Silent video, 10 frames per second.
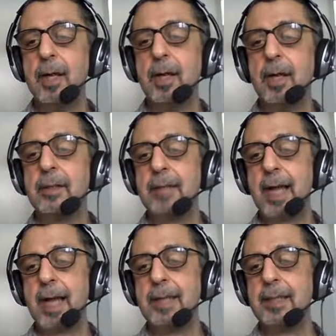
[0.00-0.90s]
and
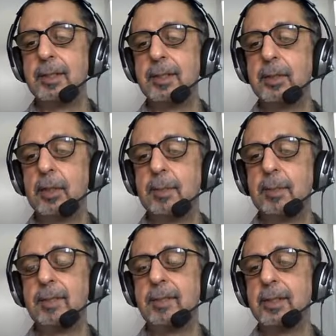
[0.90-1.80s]
higher than the top
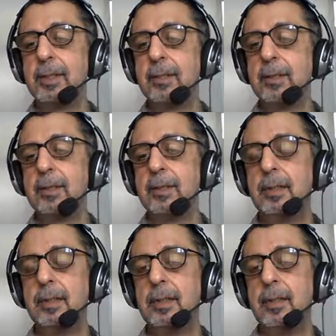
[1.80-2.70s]
of the
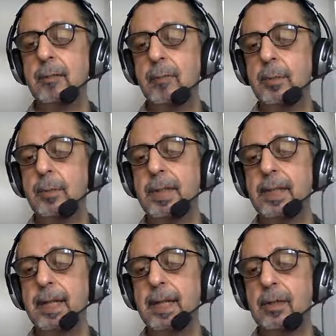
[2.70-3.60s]
forepeak
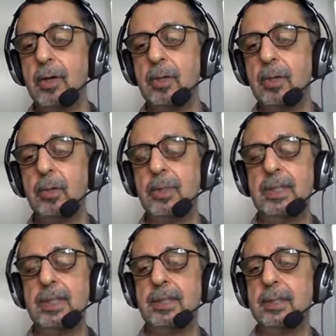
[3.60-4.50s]
tank, or lower
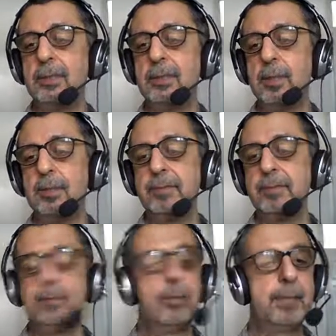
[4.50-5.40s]
than the top of the
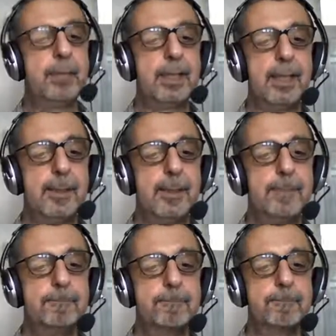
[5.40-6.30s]
forepeak tank.
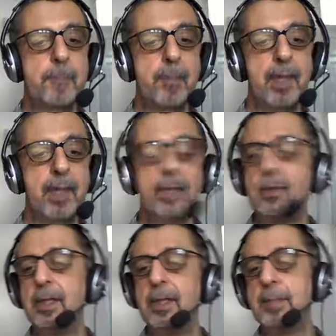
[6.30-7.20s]
It
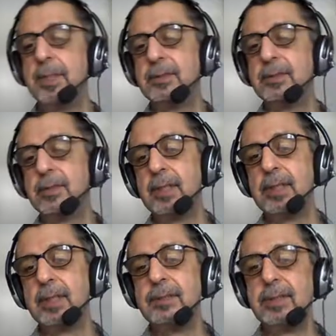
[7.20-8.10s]
all depends on the
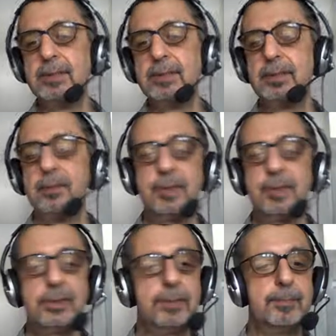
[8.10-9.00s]
construction of your
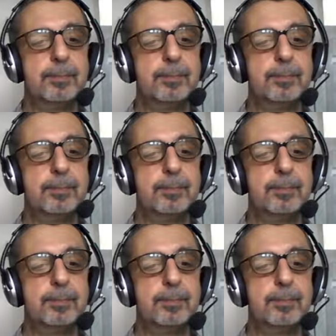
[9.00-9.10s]
ship.